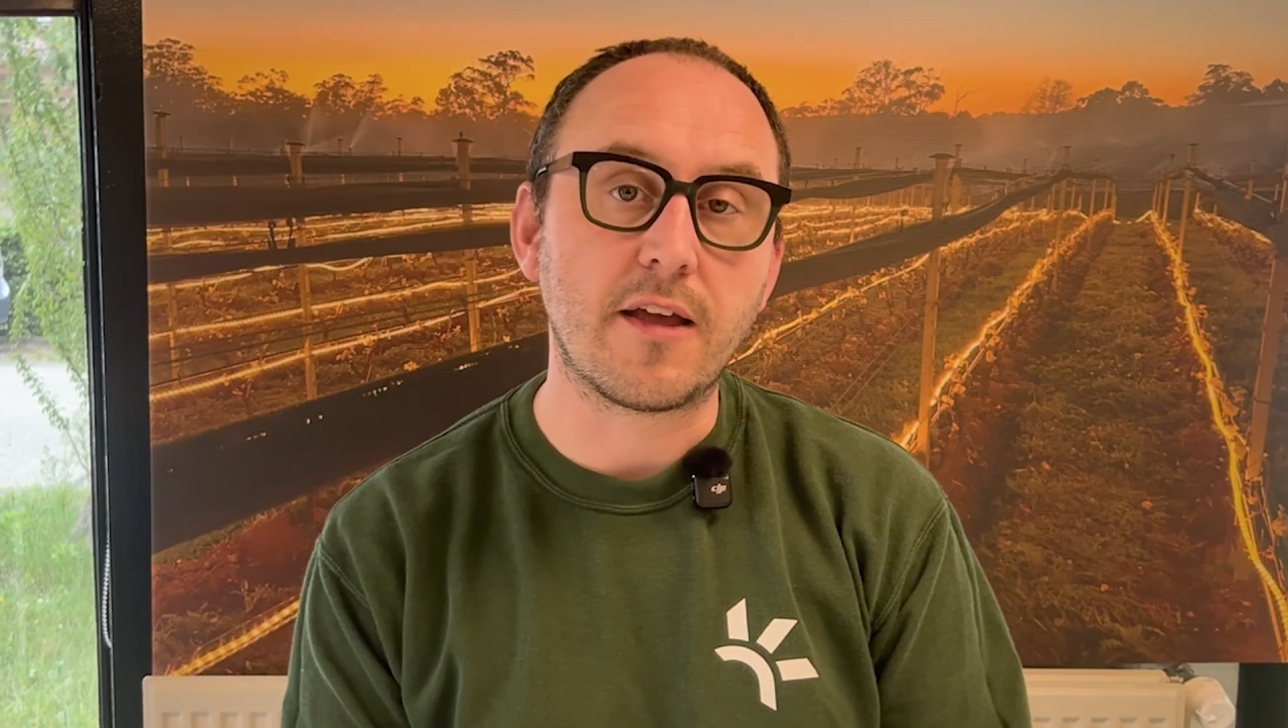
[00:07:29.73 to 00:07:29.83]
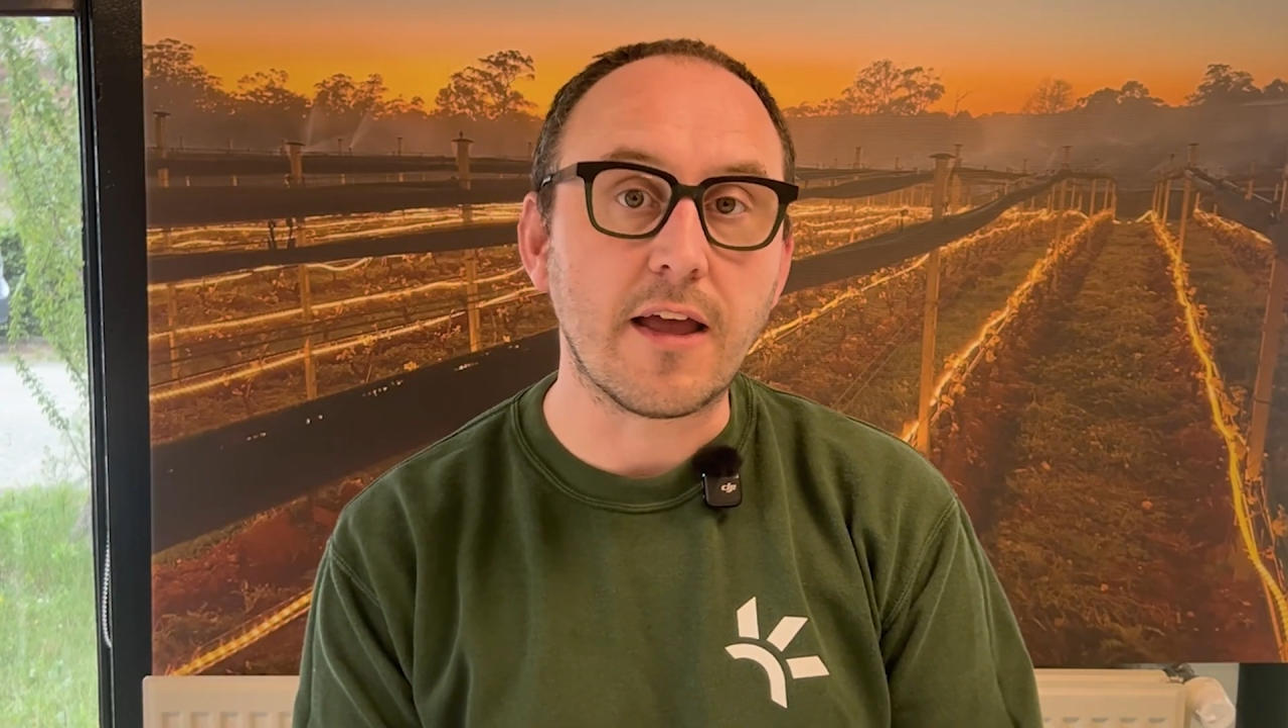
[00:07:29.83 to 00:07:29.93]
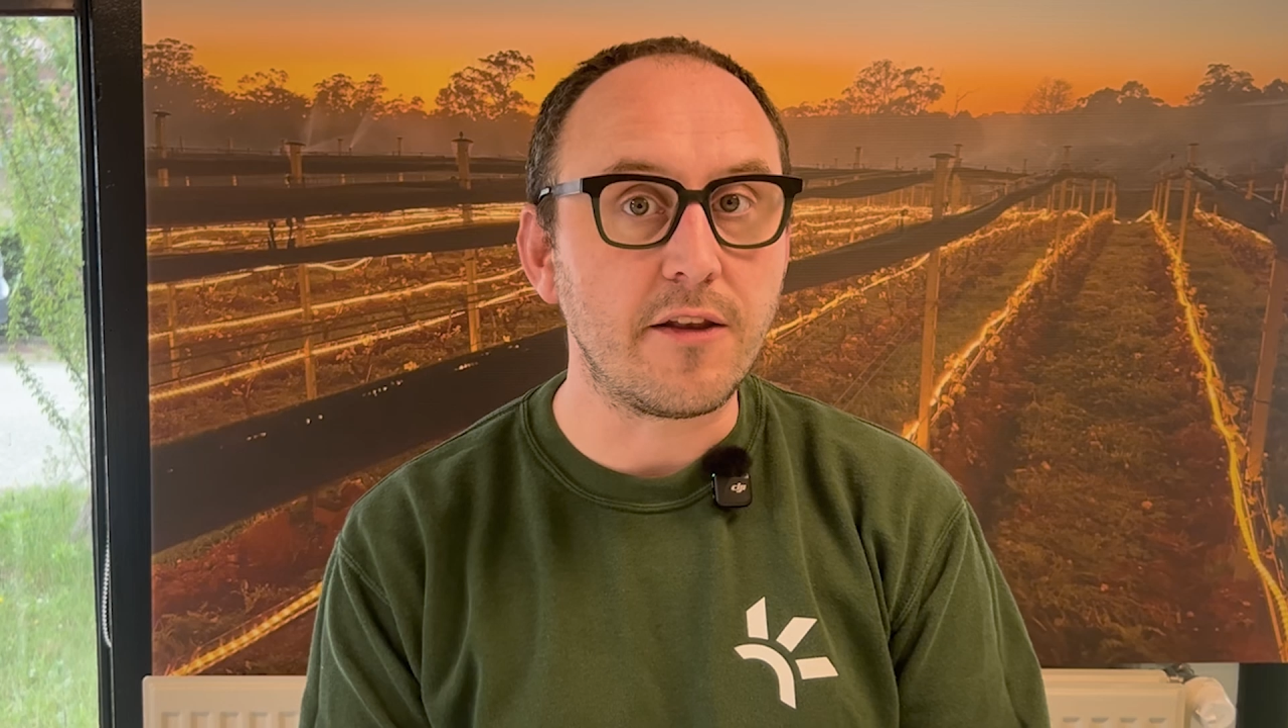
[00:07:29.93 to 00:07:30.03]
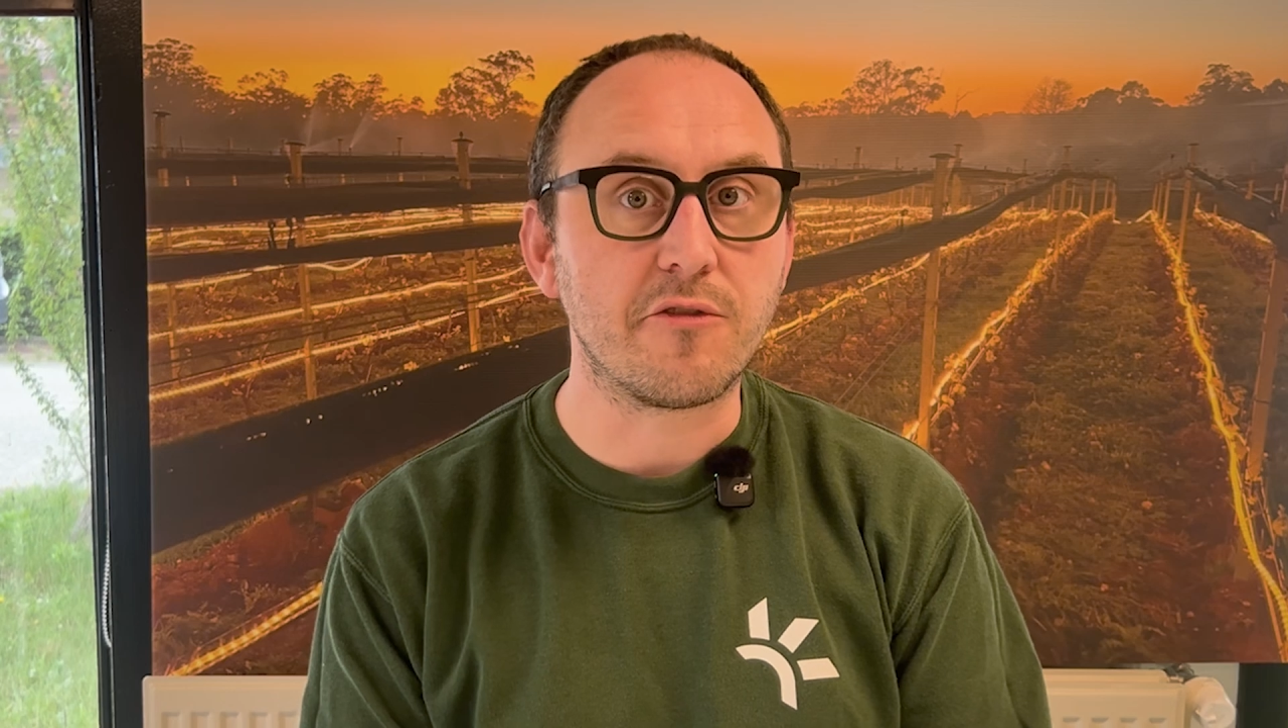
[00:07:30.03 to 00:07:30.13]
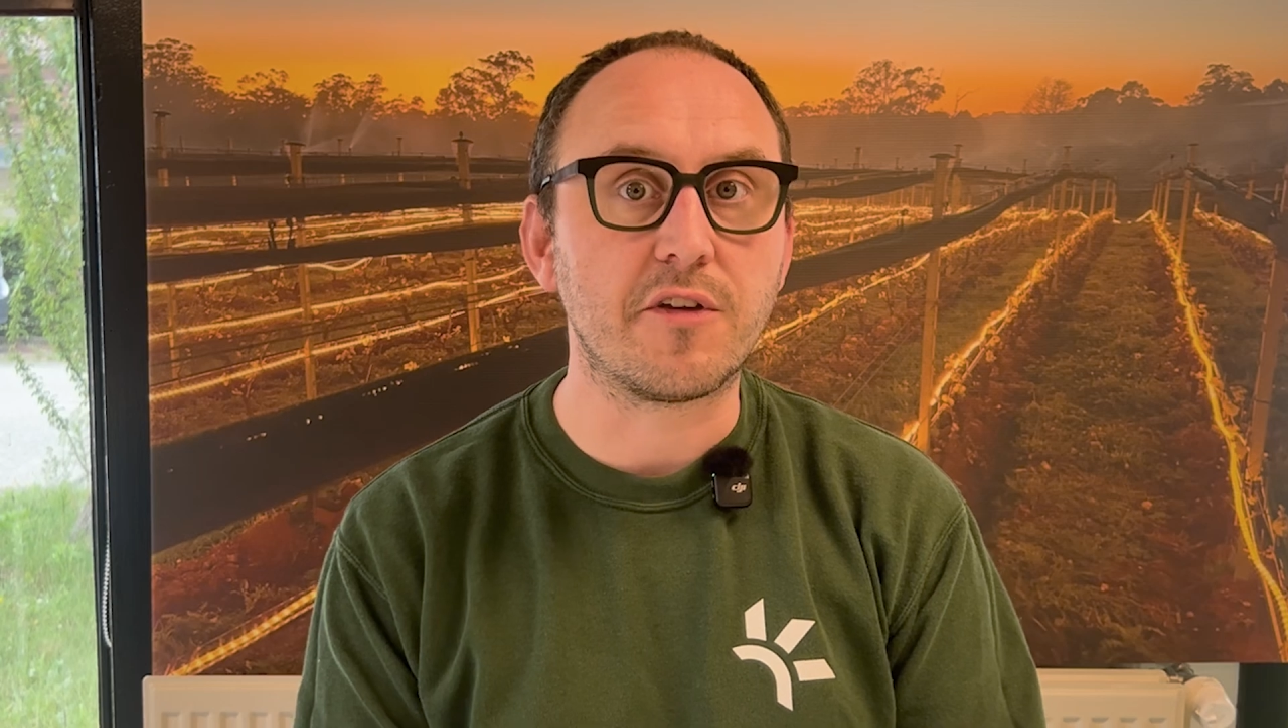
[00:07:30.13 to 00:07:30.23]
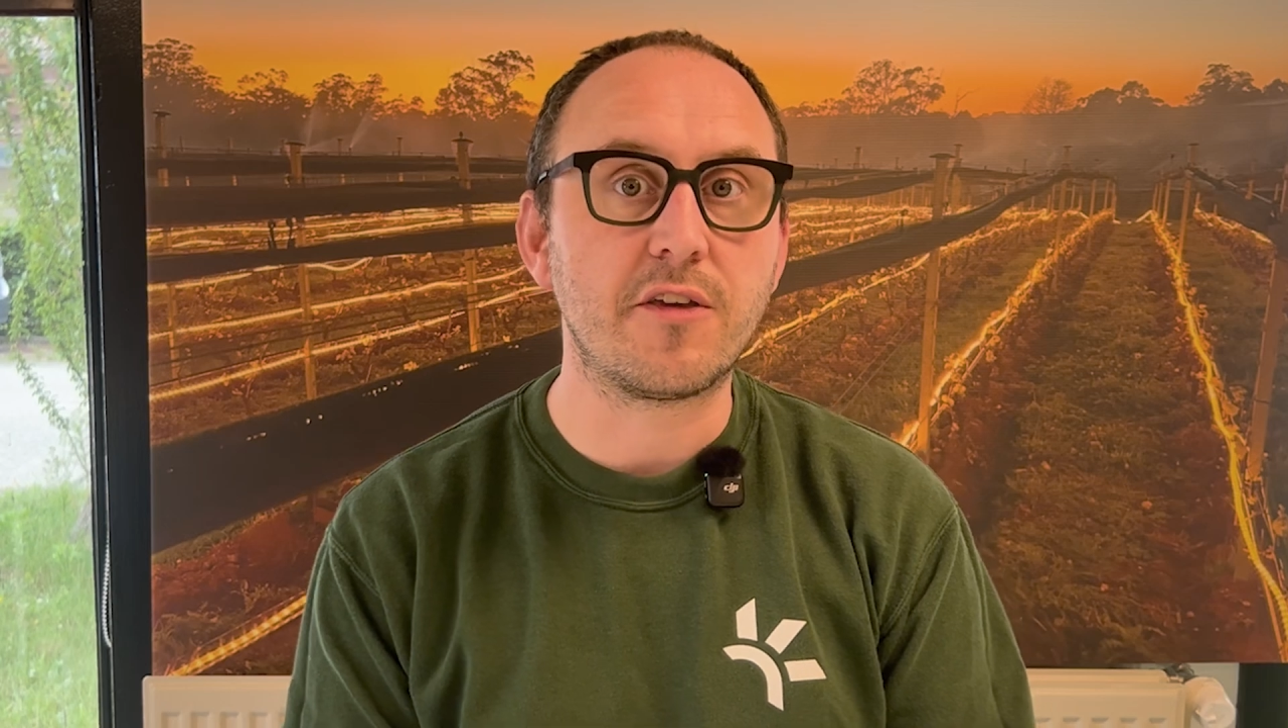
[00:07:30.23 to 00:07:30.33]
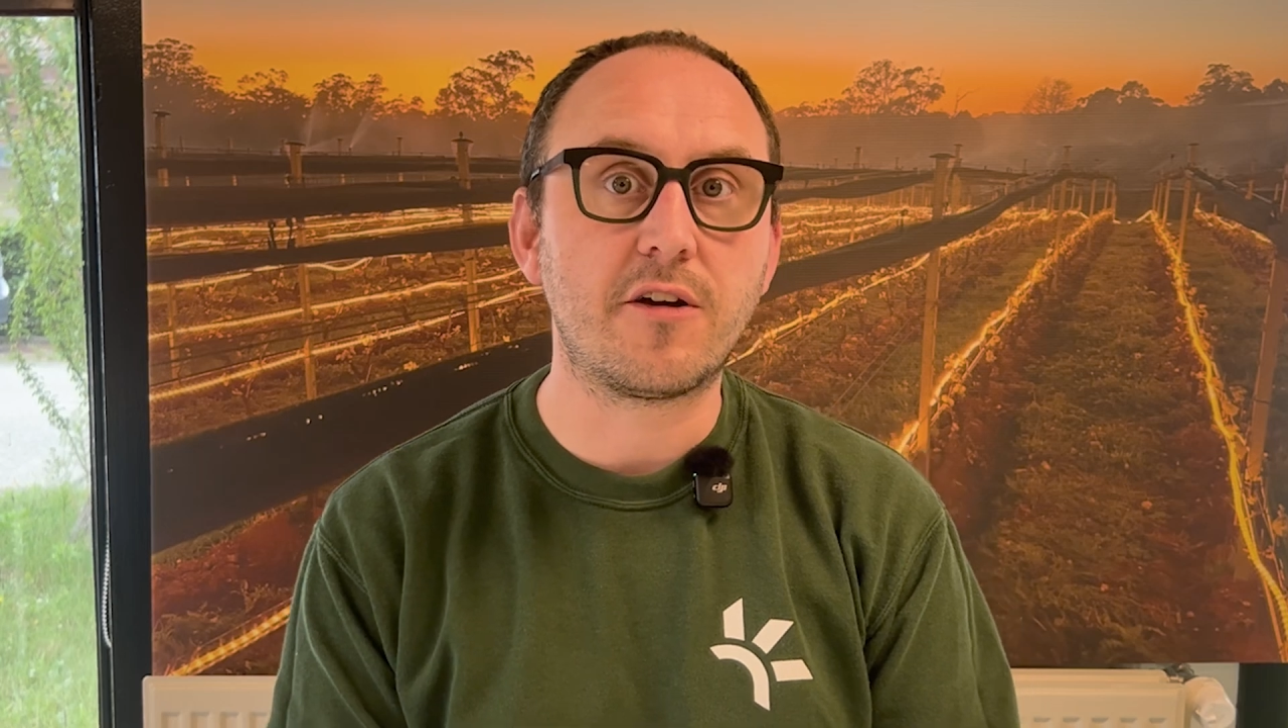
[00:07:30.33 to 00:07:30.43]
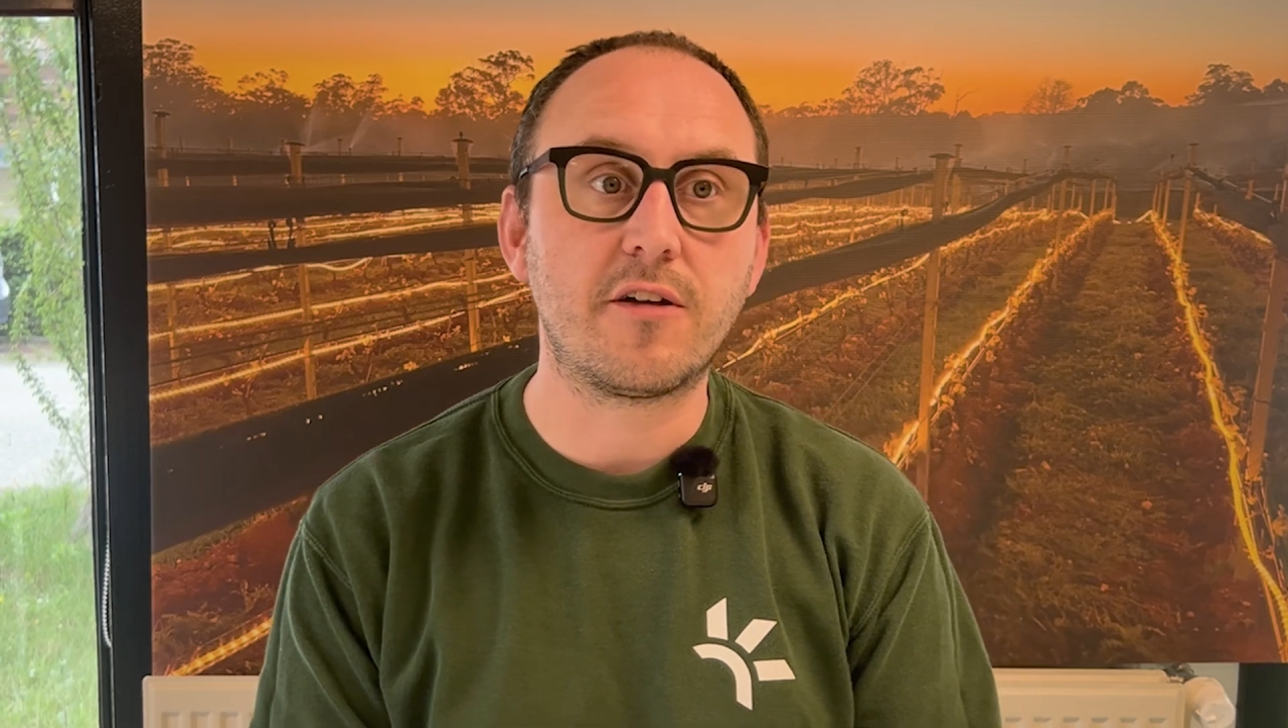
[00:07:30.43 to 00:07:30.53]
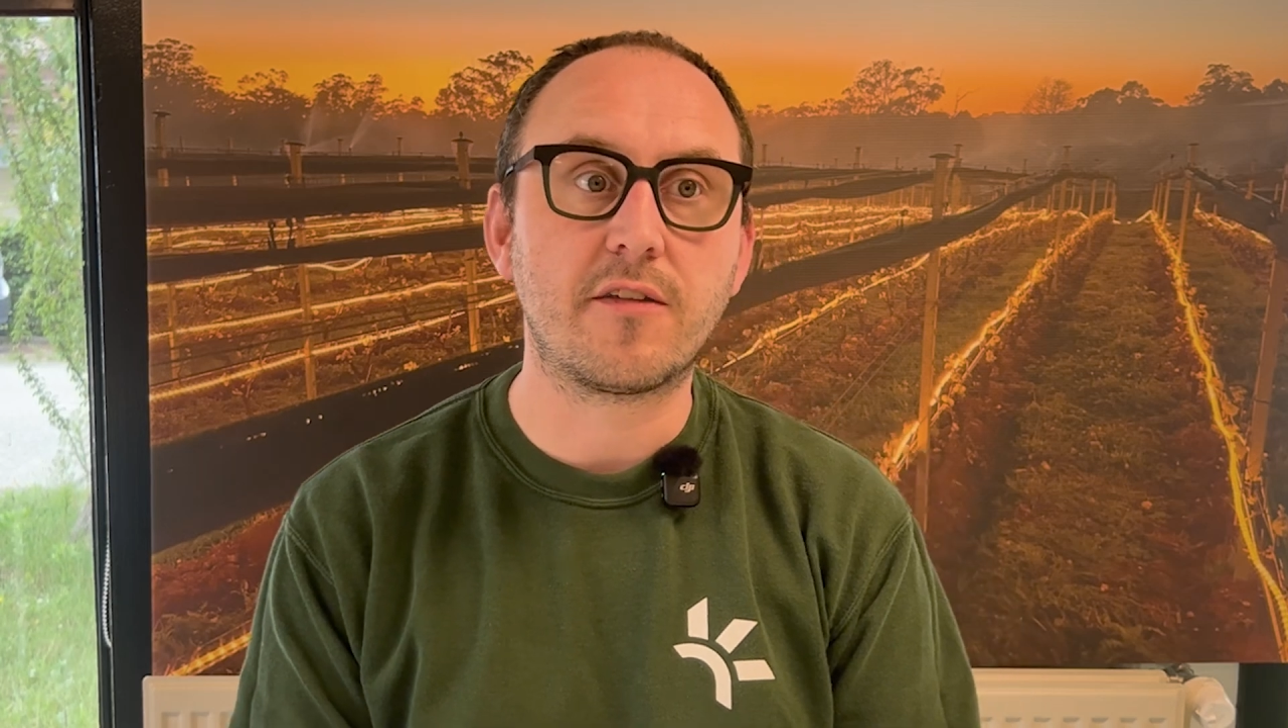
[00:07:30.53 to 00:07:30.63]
in the vineyard,